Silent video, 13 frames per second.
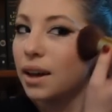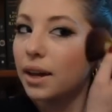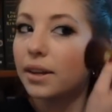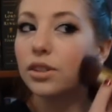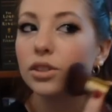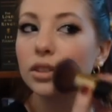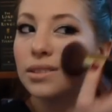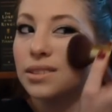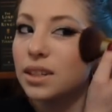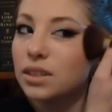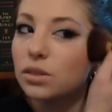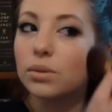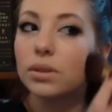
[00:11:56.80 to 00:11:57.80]
and it just
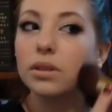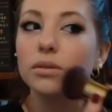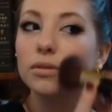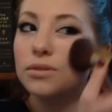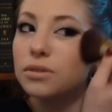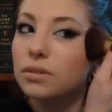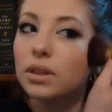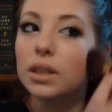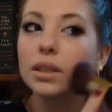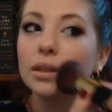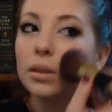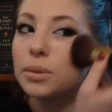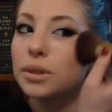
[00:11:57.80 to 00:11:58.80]
gets rid of a
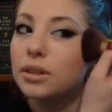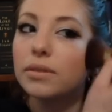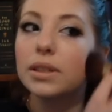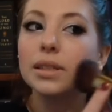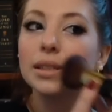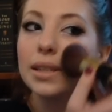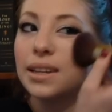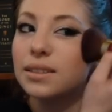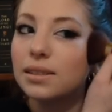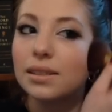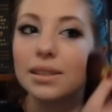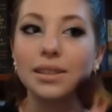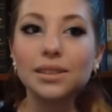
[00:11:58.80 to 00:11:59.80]
little bit of the
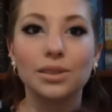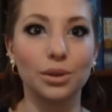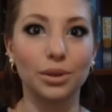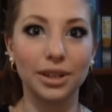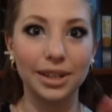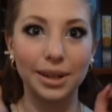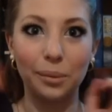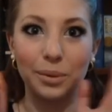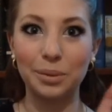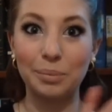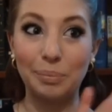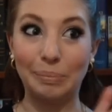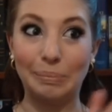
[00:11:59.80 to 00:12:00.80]
intensity, so you don't end up with
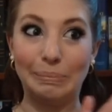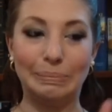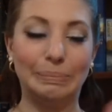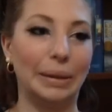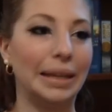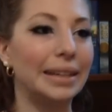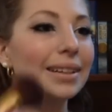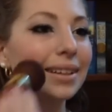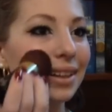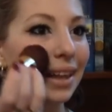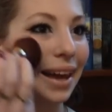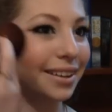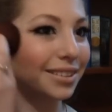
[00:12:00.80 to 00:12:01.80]
pink
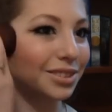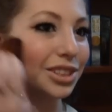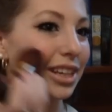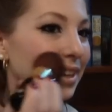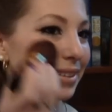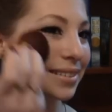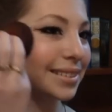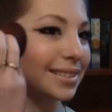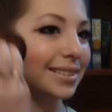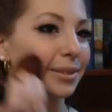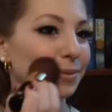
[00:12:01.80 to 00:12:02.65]
clown cheeks,